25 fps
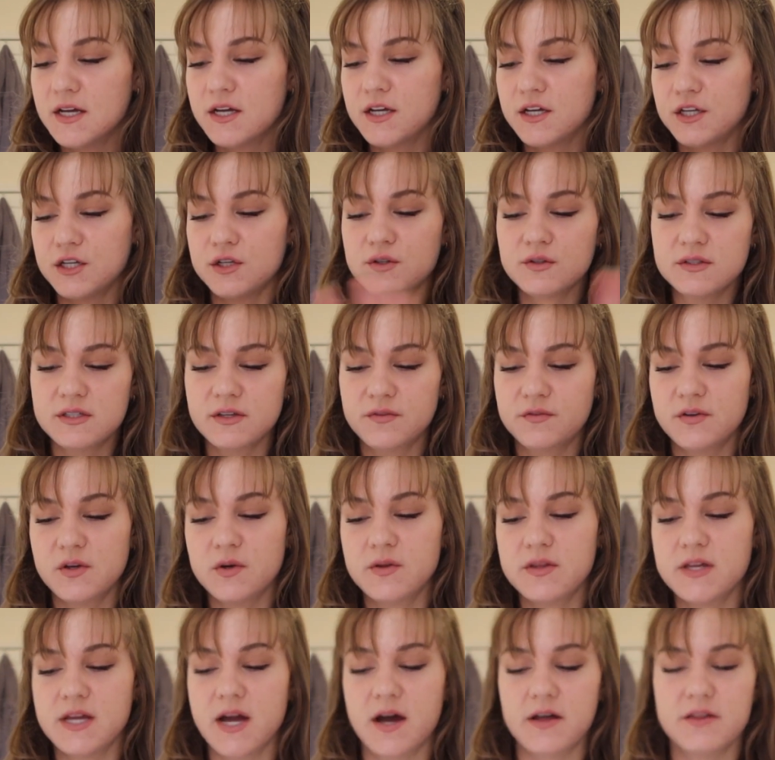use a few
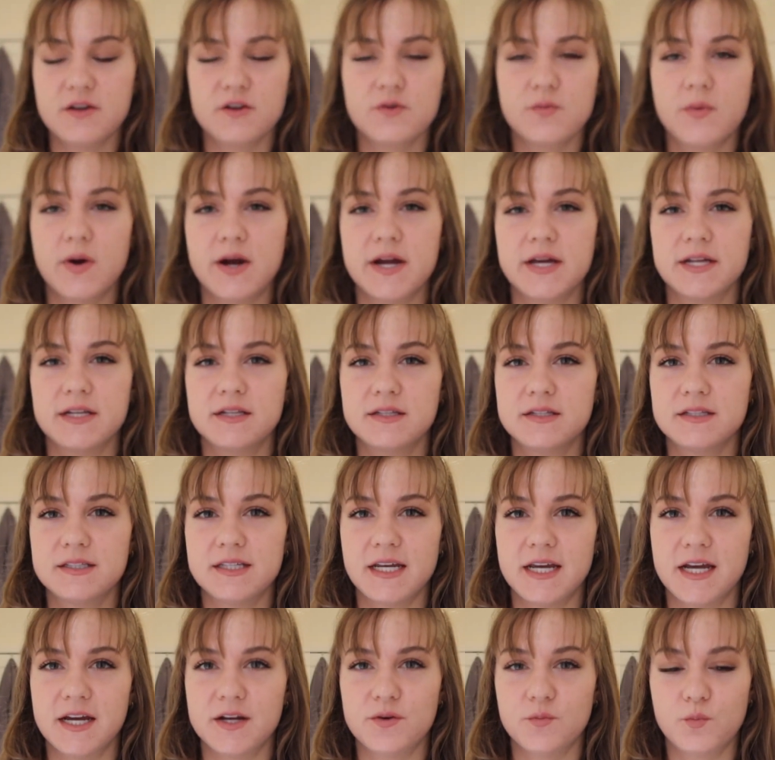of the other ones
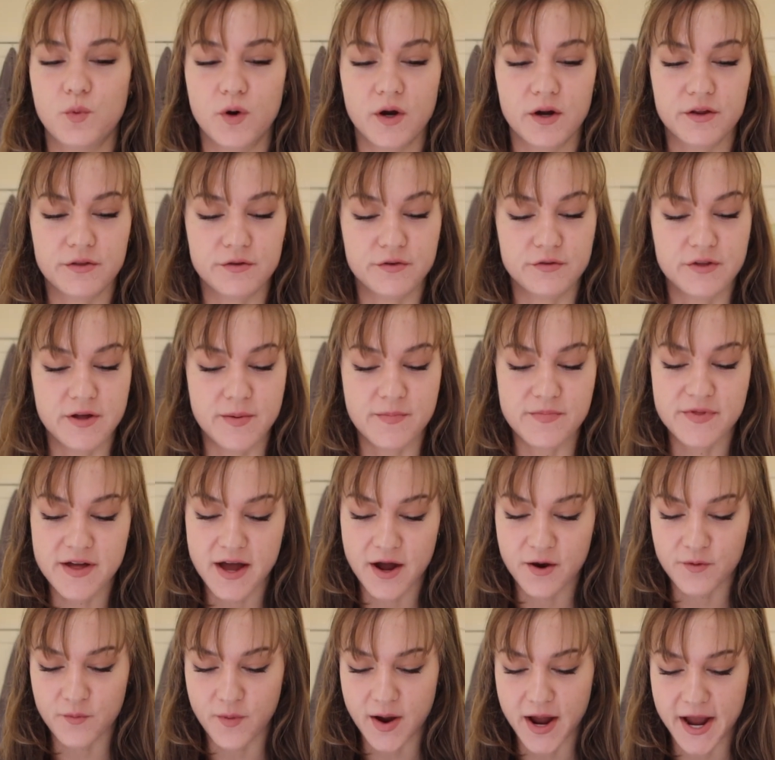and work through them
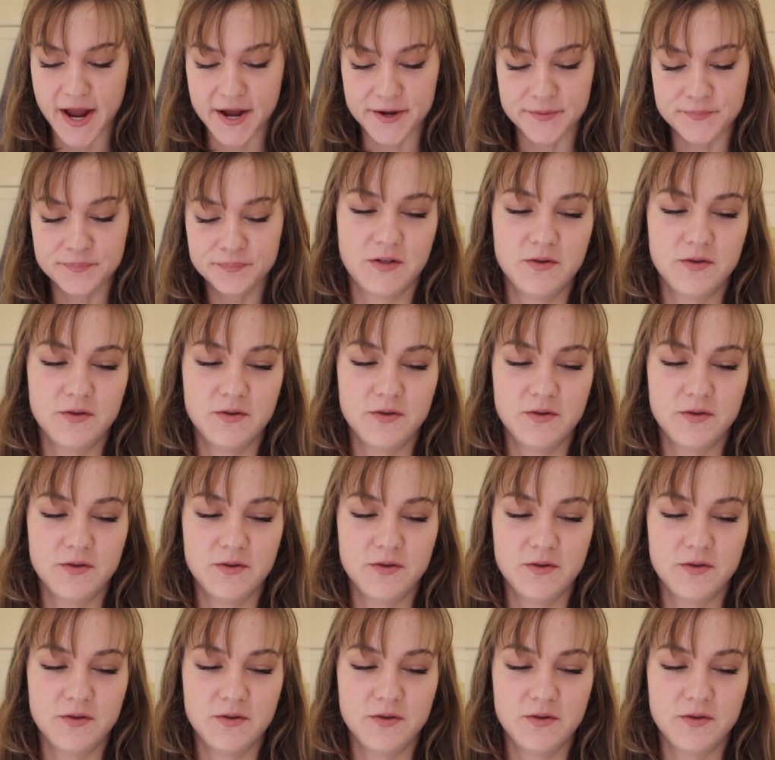that way.